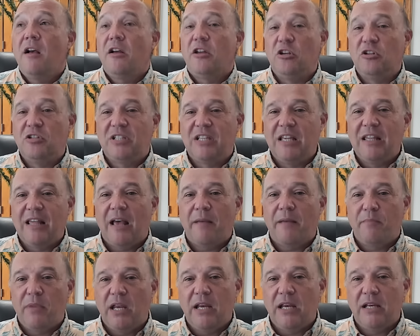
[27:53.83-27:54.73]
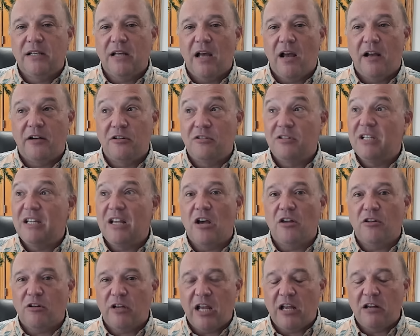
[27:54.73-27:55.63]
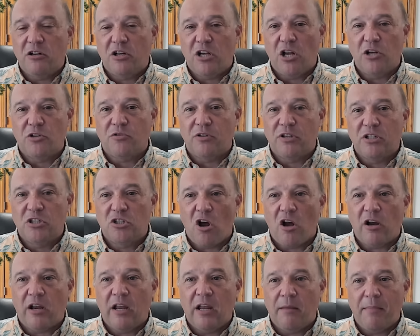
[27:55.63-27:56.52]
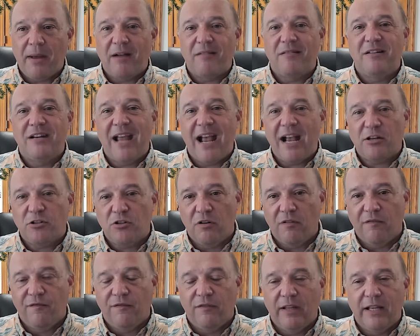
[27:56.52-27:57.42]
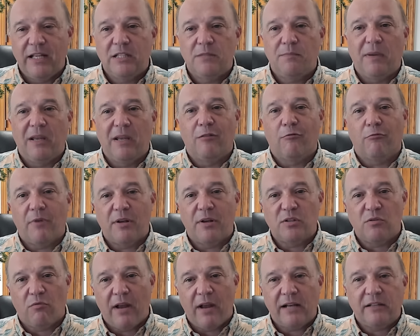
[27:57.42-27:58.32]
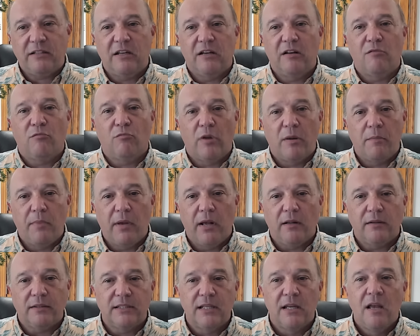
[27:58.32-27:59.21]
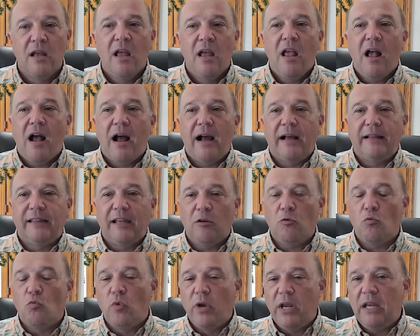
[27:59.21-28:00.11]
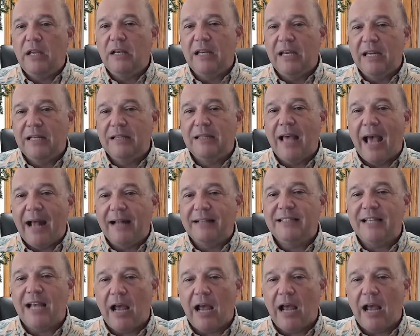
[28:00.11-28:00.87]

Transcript: You see that being done. You see other countries talking about national fleets being resurrected and rebuilt. I think we need that